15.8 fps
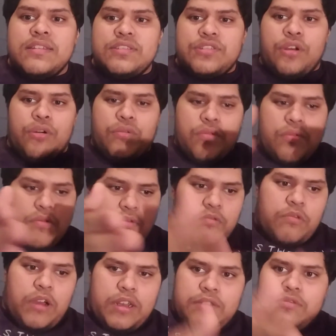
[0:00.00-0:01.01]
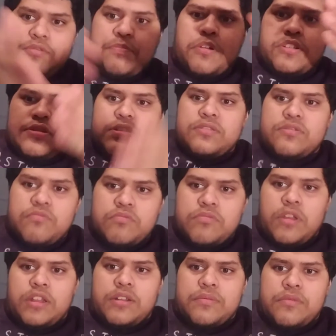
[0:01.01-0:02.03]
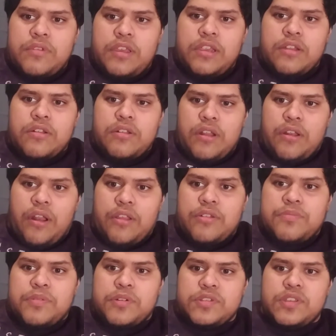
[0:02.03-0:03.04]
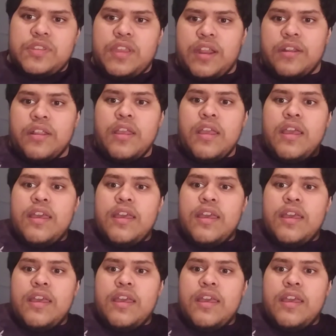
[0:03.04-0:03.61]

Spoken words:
So one person here and another person there.